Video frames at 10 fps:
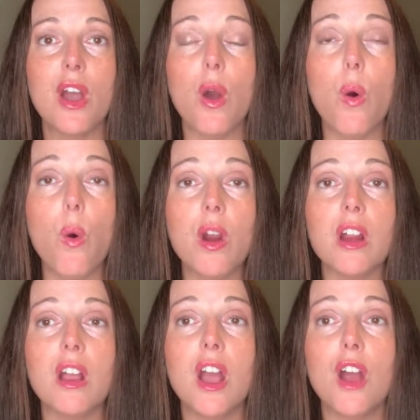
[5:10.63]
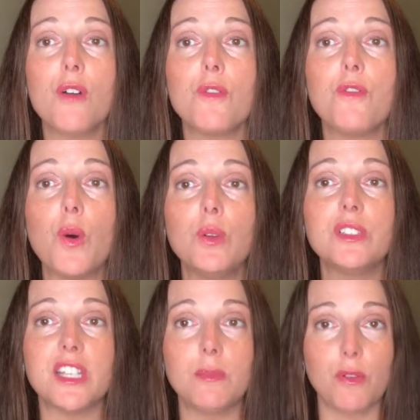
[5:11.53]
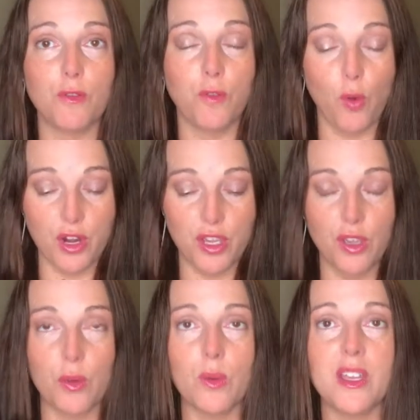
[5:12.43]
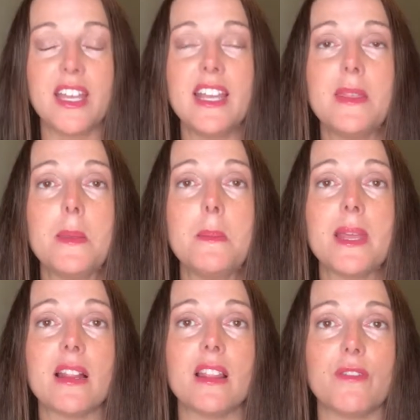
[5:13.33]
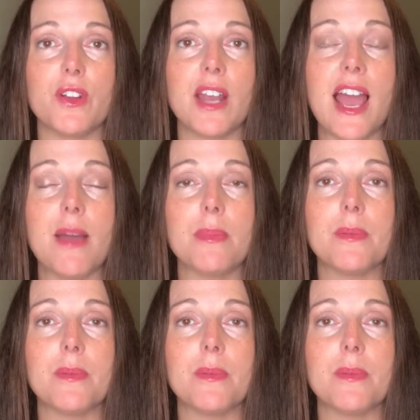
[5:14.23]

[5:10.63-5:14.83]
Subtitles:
or folded before you in the middle of your lap,